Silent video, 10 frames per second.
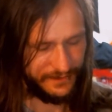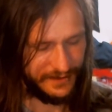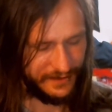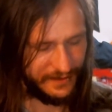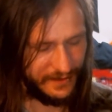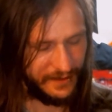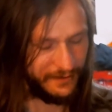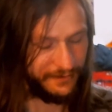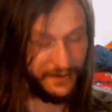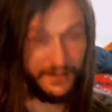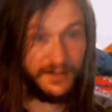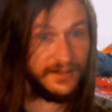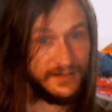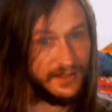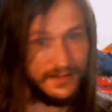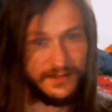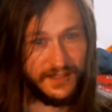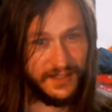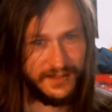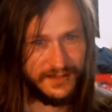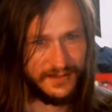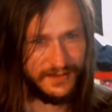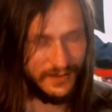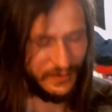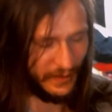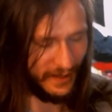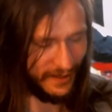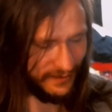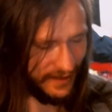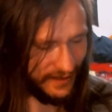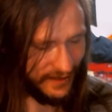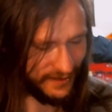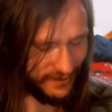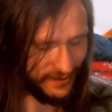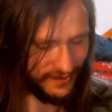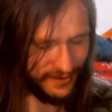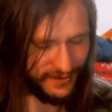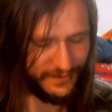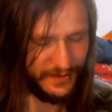this interference, as it says on the bottom of the 8 of Swords,